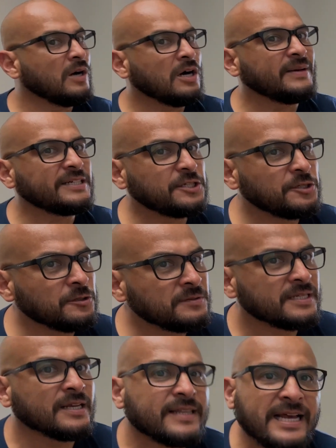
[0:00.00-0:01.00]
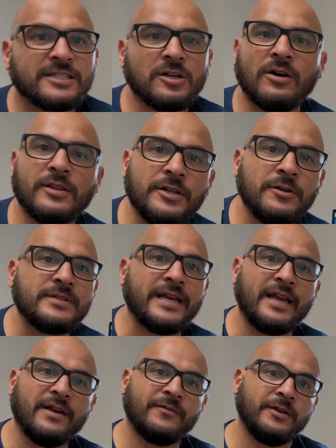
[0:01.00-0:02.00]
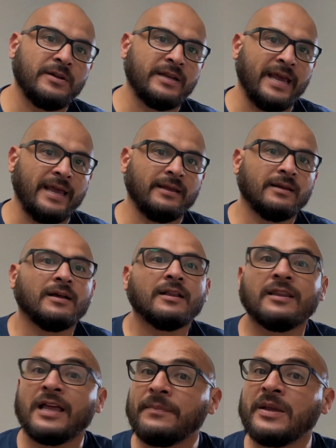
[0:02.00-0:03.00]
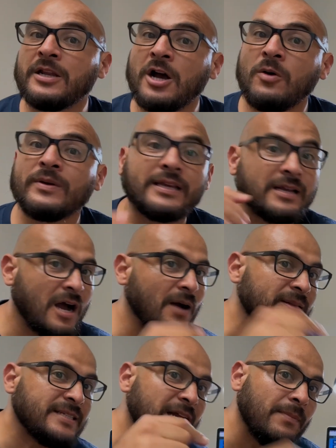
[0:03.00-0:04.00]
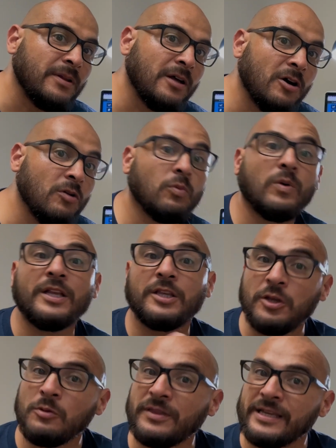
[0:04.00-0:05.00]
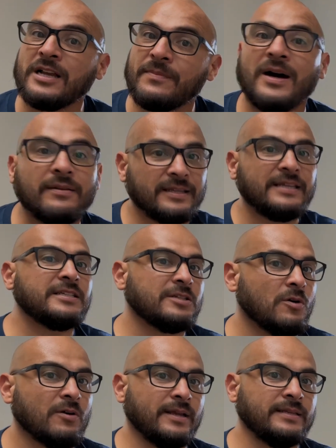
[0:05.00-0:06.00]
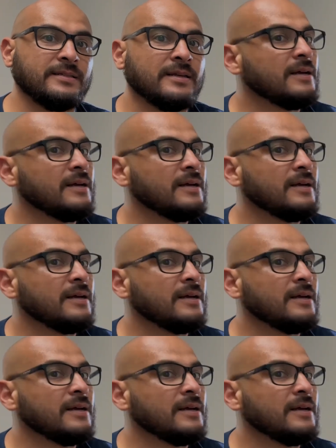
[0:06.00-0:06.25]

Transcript: Well, my dudes, that's all the news I have for you today. Let me know in the comments down below what you think about these stories.